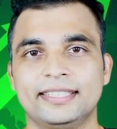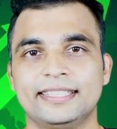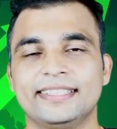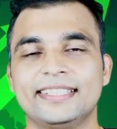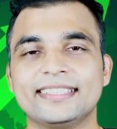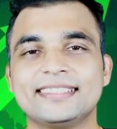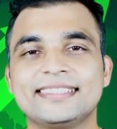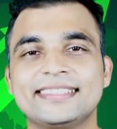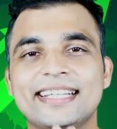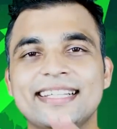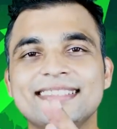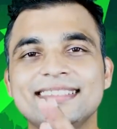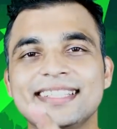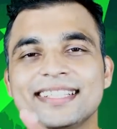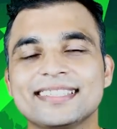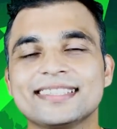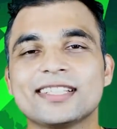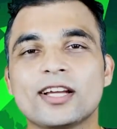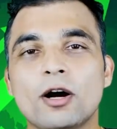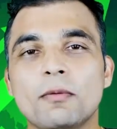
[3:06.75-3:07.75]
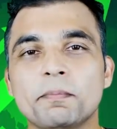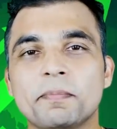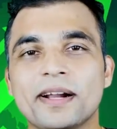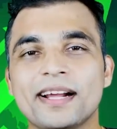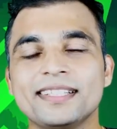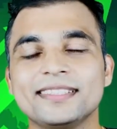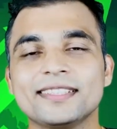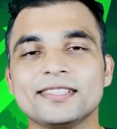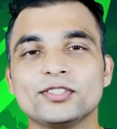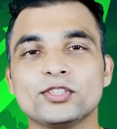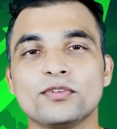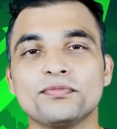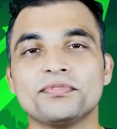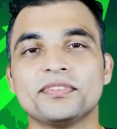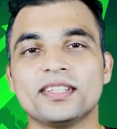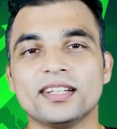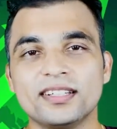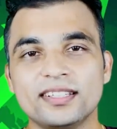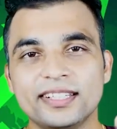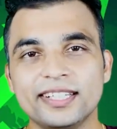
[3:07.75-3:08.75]
The Sensex comprises
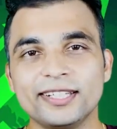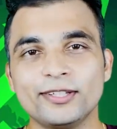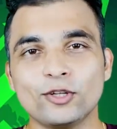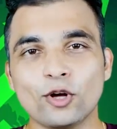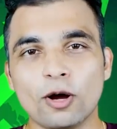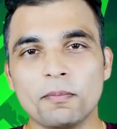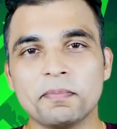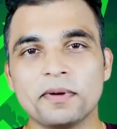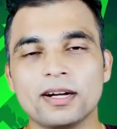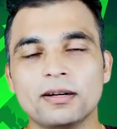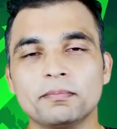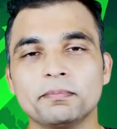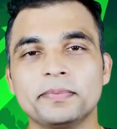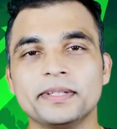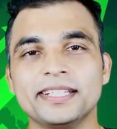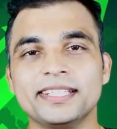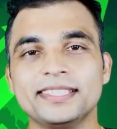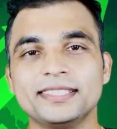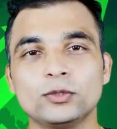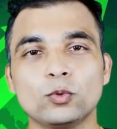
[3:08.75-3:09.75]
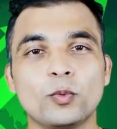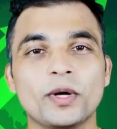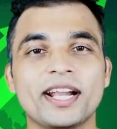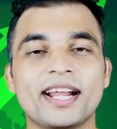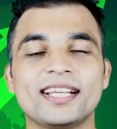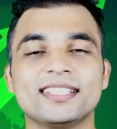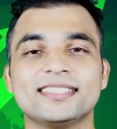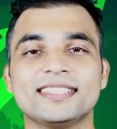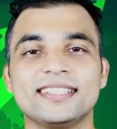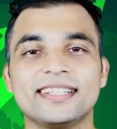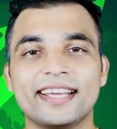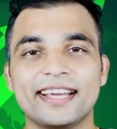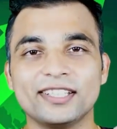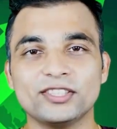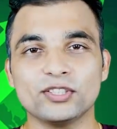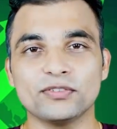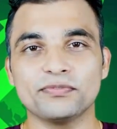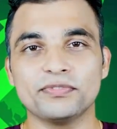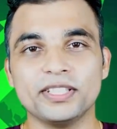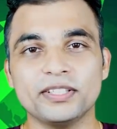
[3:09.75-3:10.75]
of 30 top companies, whereas in
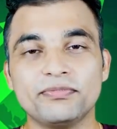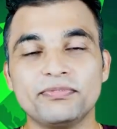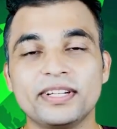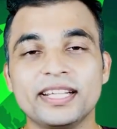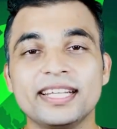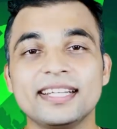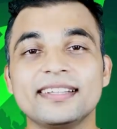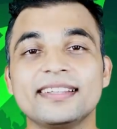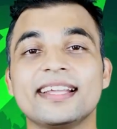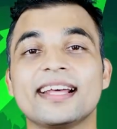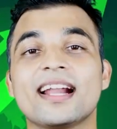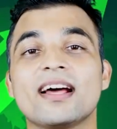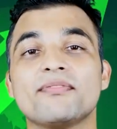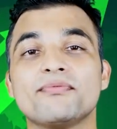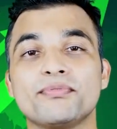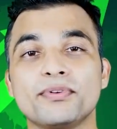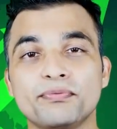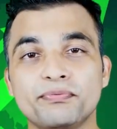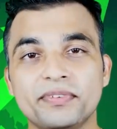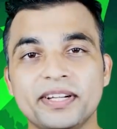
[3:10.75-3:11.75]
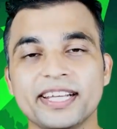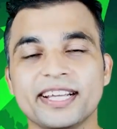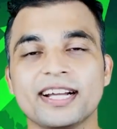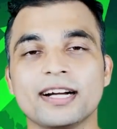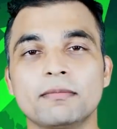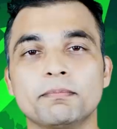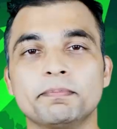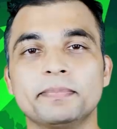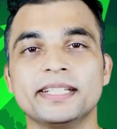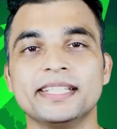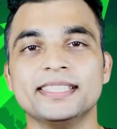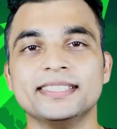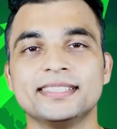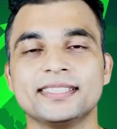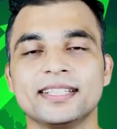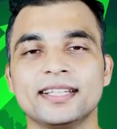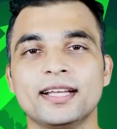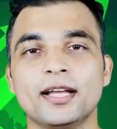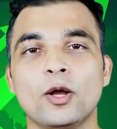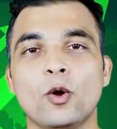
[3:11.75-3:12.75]
case of Nifty, there are 50 companies.